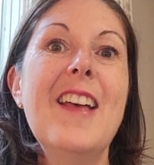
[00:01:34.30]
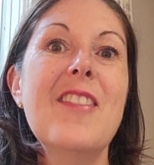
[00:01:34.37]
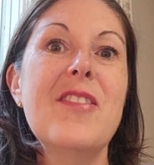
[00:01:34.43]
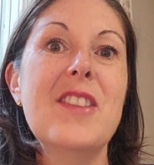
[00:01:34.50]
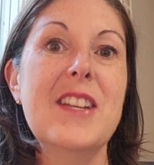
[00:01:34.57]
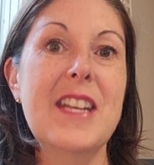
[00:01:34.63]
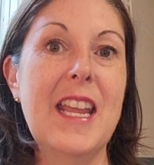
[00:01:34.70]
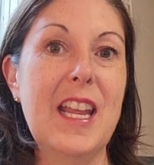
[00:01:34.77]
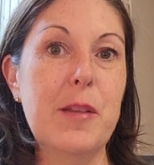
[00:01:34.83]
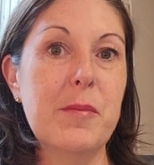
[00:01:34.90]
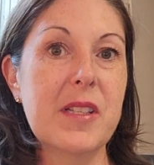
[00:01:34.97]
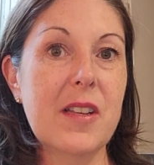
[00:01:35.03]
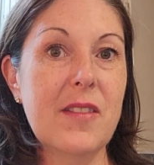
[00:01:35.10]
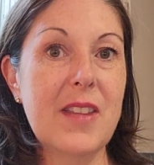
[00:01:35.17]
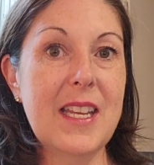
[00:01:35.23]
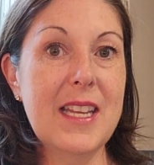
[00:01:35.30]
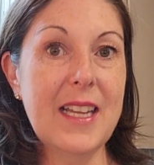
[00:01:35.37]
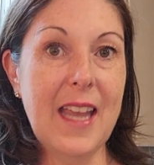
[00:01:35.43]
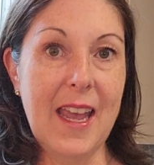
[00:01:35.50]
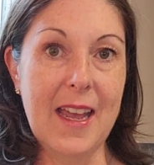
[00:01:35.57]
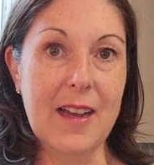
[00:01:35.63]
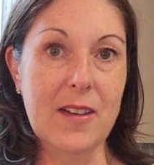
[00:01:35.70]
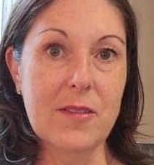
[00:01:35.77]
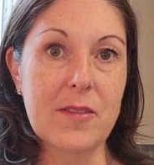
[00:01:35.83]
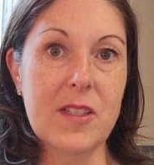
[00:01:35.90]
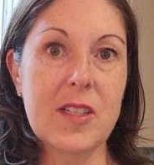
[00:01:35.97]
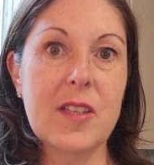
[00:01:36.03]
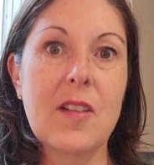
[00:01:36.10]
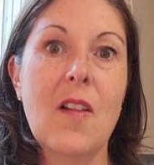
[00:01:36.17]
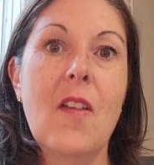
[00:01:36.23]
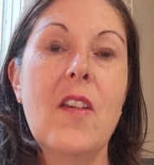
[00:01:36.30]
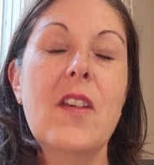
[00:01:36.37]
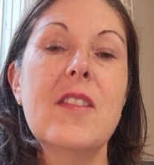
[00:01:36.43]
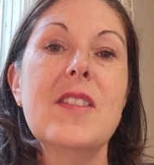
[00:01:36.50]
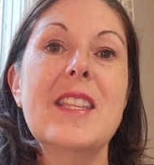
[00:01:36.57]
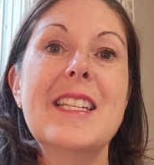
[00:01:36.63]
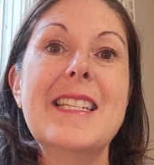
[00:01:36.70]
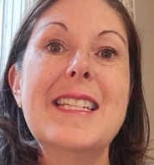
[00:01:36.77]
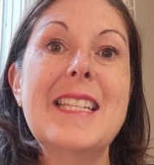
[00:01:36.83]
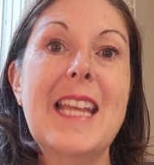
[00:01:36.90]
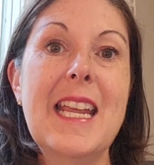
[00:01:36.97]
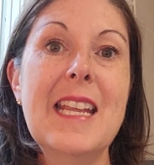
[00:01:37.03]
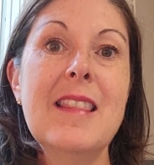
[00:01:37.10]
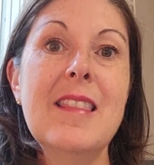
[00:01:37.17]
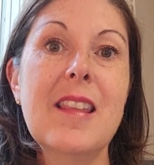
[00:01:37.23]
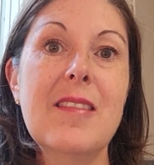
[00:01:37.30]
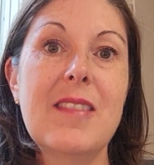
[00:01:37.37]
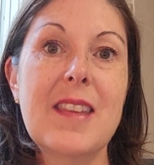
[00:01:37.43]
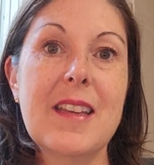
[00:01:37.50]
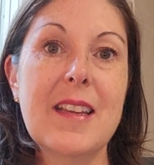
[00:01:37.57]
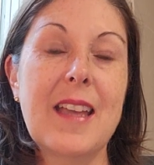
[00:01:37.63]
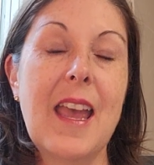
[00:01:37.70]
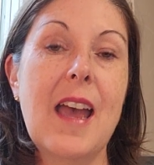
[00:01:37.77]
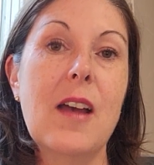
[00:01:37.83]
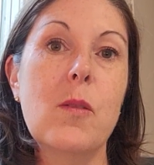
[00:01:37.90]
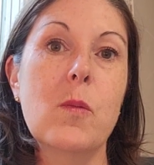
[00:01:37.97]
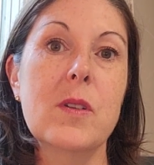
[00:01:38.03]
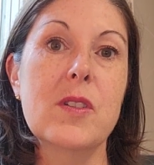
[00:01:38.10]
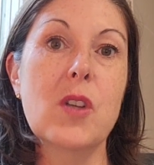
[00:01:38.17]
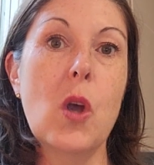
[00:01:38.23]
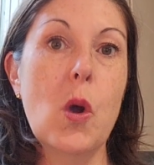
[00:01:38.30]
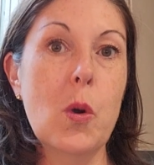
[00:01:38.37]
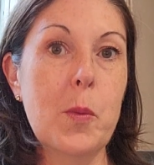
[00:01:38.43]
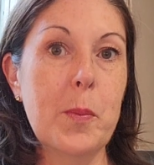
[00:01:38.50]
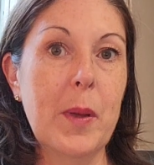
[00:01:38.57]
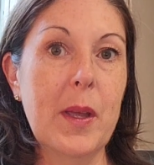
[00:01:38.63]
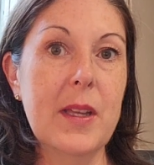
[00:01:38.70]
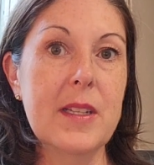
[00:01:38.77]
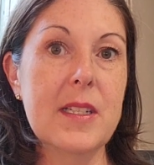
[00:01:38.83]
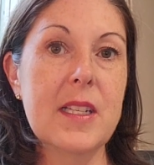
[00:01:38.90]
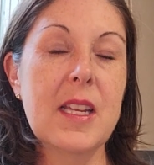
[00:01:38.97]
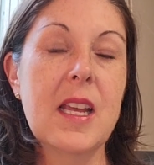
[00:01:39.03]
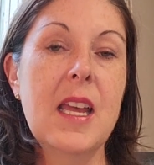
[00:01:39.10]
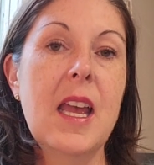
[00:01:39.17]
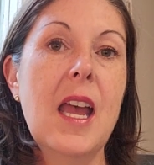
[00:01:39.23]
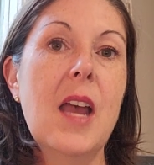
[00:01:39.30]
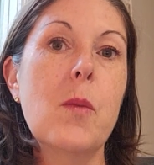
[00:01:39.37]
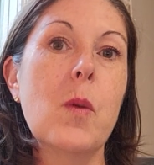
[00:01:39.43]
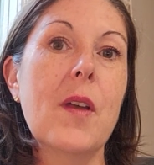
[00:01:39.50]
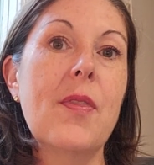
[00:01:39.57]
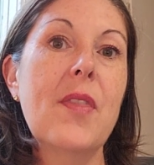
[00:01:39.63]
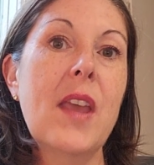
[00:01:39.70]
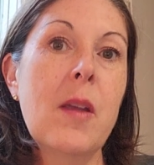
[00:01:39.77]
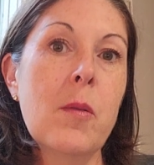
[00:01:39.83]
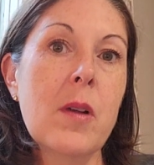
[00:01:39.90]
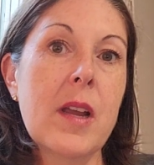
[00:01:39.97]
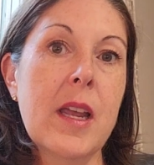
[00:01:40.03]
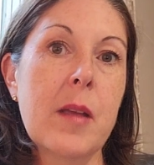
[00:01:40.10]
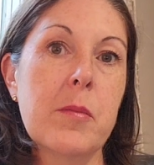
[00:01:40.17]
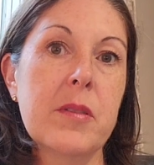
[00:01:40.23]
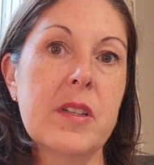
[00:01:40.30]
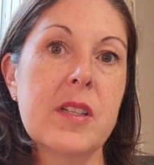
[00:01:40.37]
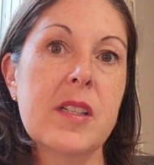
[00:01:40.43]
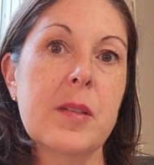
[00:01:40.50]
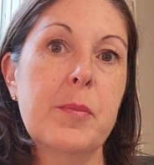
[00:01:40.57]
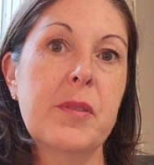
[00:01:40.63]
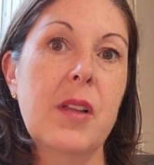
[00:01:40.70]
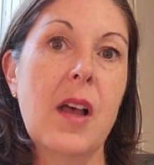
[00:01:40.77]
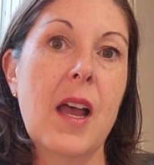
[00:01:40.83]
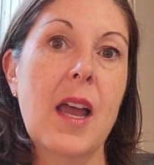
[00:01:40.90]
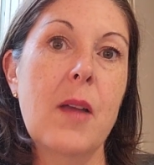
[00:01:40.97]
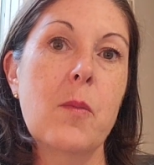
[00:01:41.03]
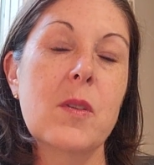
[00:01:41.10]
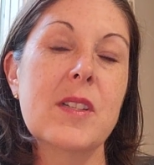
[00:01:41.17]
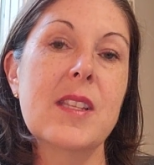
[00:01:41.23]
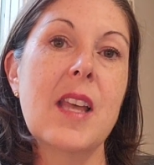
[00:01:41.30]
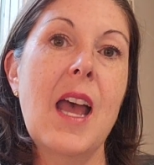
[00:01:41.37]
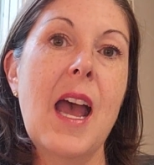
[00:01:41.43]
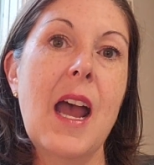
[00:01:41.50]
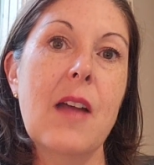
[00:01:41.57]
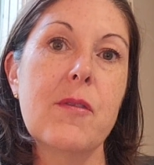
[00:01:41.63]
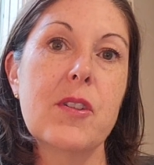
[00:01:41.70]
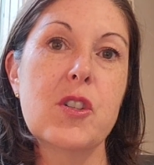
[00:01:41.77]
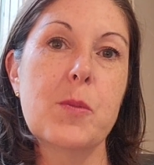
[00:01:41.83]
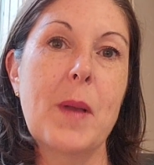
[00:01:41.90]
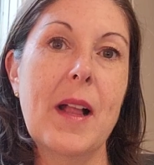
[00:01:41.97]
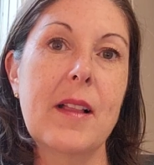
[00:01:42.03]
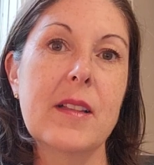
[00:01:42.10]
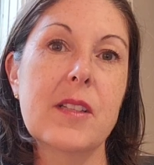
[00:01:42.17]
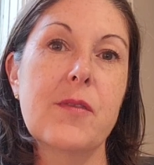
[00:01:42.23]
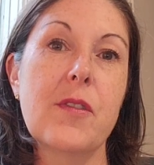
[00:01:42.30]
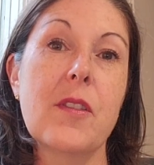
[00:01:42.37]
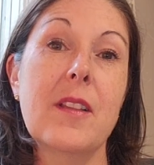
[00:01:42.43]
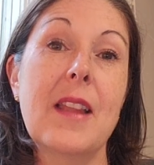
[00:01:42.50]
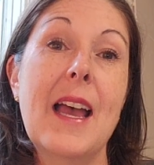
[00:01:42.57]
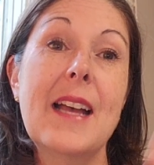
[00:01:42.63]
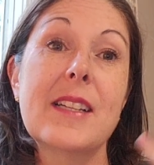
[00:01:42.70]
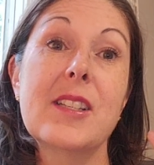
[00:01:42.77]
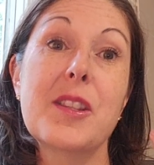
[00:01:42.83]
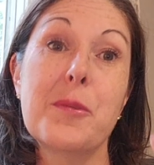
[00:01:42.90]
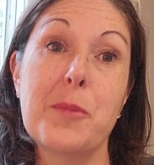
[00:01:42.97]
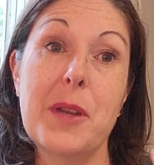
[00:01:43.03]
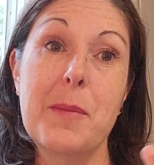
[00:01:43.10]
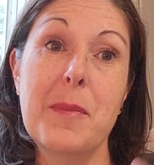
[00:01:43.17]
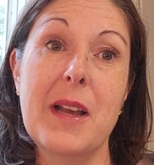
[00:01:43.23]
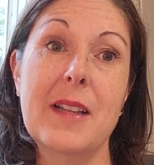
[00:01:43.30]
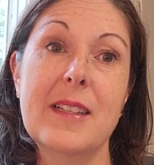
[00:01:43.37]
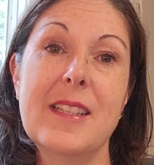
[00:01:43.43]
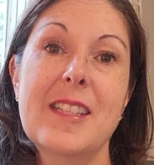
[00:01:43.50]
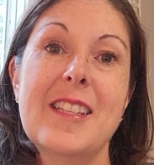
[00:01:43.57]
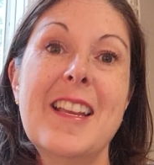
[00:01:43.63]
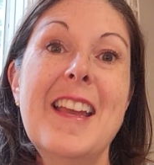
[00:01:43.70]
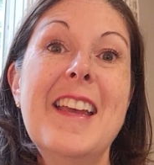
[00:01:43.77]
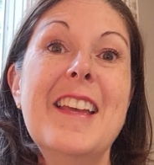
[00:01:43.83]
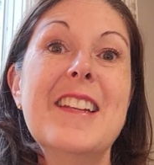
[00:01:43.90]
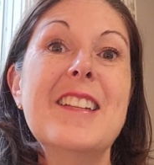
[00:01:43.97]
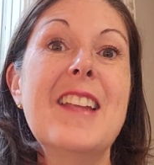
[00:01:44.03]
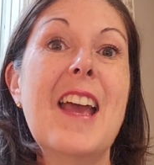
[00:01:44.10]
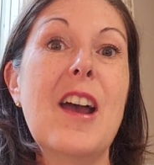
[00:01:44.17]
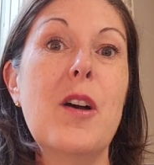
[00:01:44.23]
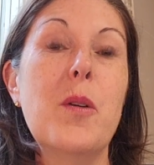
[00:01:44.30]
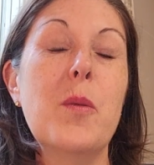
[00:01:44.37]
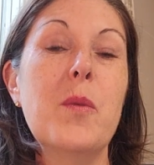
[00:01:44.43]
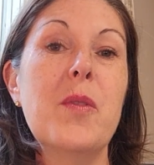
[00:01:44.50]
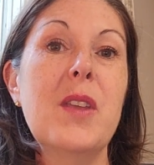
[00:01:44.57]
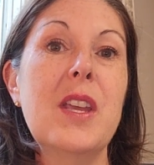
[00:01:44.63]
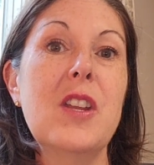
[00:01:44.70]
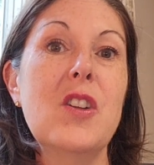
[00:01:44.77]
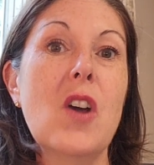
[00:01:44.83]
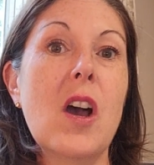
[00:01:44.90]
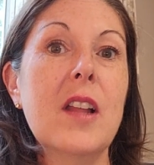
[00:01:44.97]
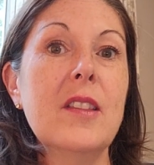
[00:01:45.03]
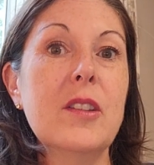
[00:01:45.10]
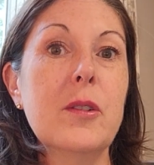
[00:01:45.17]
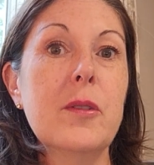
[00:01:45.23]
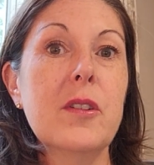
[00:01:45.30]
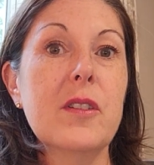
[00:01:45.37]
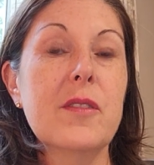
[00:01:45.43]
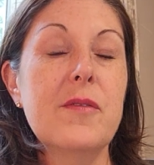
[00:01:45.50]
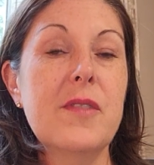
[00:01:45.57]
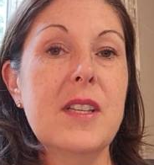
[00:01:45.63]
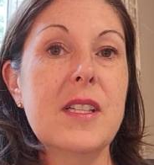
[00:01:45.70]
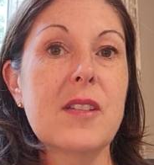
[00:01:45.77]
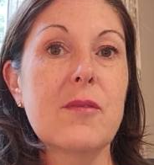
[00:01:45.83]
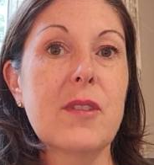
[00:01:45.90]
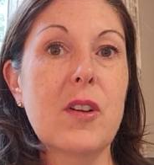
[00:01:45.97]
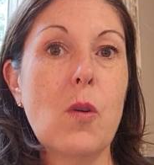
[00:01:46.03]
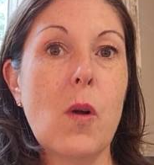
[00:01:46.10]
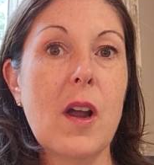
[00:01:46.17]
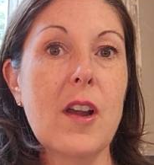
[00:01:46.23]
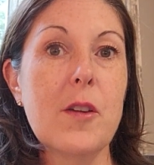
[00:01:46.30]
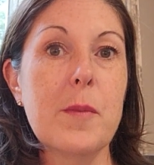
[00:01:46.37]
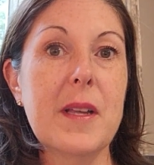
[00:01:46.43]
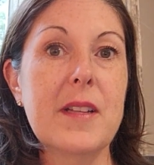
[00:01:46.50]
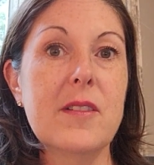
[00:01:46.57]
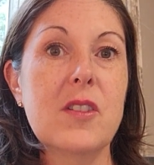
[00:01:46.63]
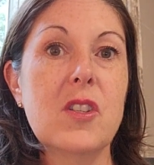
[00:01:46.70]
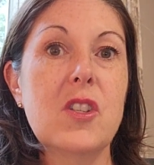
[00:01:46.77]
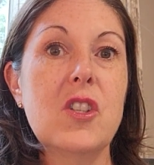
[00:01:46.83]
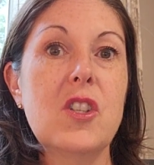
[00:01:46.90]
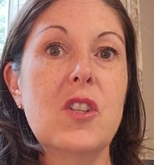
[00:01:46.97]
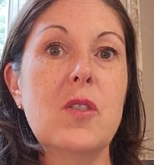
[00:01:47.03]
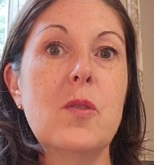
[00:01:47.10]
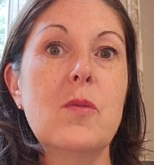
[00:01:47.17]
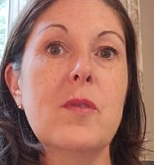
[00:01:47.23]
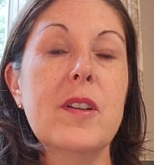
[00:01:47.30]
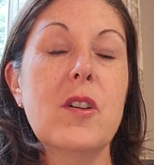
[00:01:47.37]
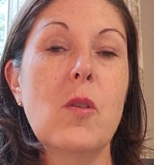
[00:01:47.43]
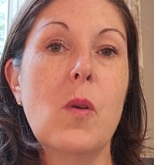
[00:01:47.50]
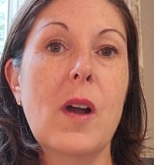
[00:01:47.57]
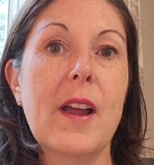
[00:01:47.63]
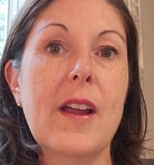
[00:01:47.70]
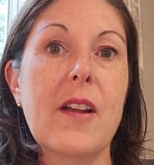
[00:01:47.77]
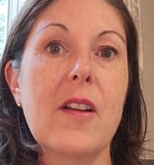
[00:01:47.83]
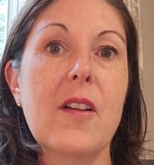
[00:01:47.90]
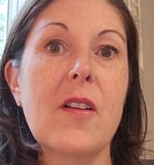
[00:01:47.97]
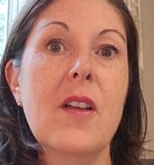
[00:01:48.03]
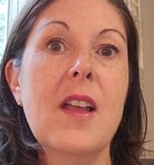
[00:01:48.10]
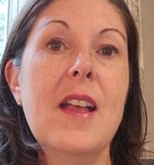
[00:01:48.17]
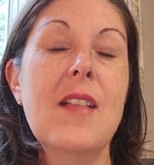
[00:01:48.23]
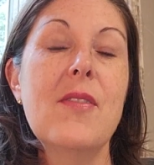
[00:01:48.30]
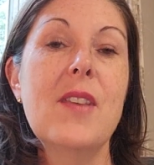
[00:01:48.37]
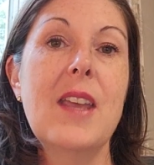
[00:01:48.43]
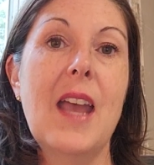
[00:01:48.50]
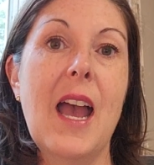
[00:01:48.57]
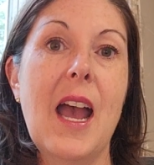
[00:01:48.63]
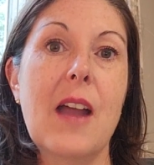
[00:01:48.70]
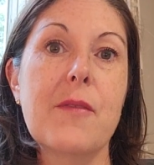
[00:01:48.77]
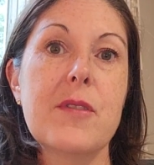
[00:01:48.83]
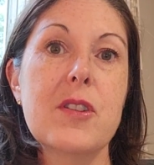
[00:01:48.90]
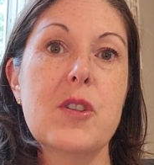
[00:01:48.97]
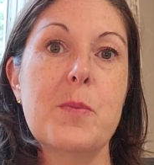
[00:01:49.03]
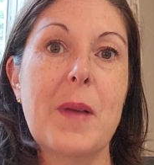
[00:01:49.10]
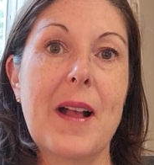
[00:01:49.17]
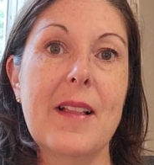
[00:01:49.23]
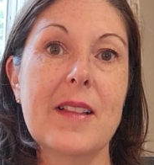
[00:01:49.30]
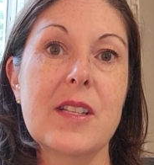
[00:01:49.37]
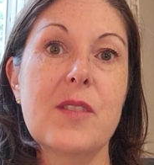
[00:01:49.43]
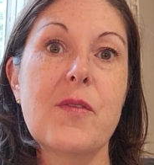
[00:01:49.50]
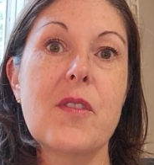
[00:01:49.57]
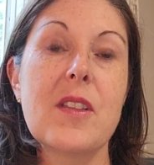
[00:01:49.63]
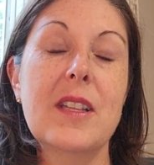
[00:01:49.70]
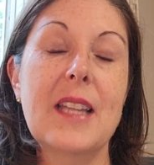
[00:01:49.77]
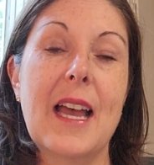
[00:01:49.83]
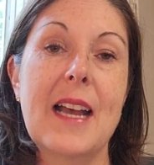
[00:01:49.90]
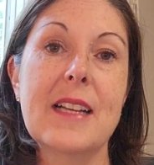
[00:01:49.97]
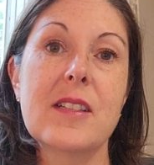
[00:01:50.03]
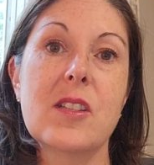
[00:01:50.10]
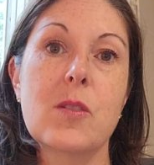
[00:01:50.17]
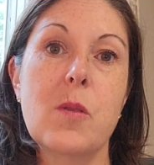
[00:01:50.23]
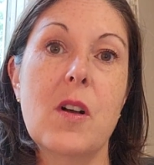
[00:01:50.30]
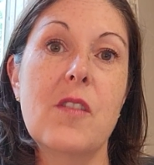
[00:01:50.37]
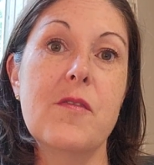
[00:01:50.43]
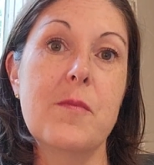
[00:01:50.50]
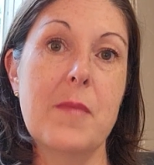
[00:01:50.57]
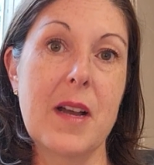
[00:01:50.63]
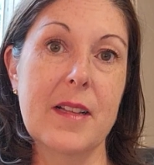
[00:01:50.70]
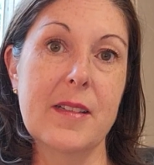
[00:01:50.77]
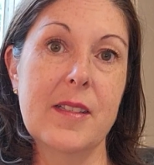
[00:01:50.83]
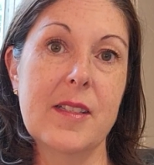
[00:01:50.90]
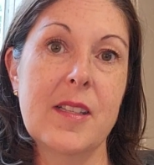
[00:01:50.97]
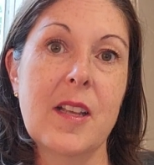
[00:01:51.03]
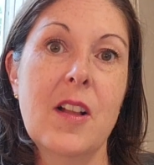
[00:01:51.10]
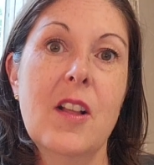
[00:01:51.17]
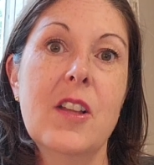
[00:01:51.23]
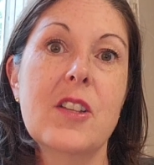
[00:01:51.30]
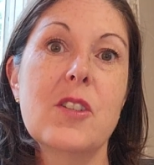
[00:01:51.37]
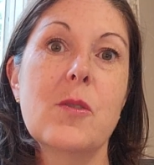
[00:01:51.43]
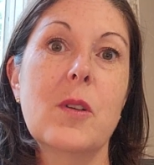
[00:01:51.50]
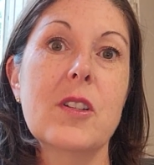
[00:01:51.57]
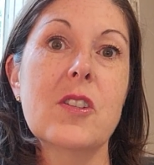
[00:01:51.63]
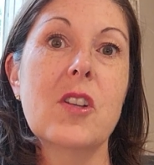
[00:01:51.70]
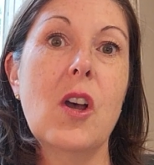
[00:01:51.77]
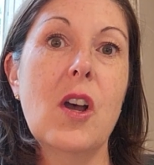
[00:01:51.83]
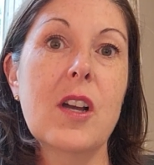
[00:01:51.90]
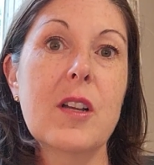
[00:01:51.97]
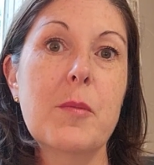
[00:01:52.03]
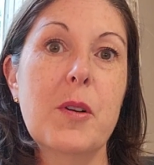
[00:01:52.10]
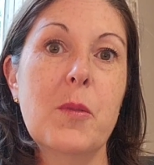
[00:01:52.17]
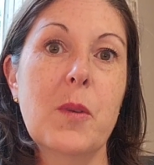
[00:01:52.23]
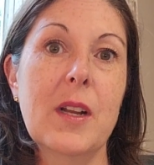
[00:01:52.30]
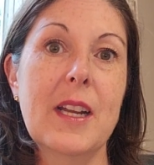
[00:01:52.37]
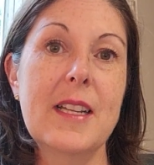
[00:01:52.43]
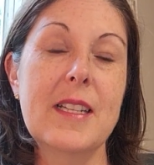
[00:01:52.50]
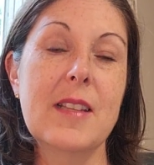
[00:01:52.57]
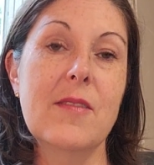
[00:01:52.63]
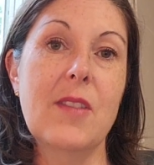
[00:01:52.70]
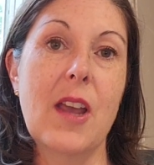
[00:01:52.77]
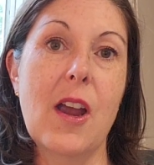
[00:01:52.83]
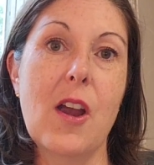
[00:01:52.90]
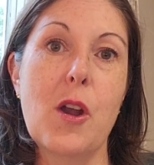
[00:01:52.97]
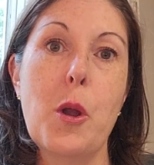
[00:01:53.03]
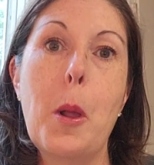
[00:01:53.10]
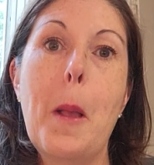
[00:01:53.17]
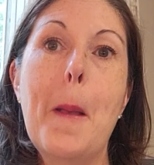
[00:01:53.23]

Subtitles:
the names on the account, the date that the account was opened, and what they were able to supply was the average balance for the last 3 months. Now, the non-lucrative visa requirements do require the average balance for the last 12 months. So I'll talk about what I did there.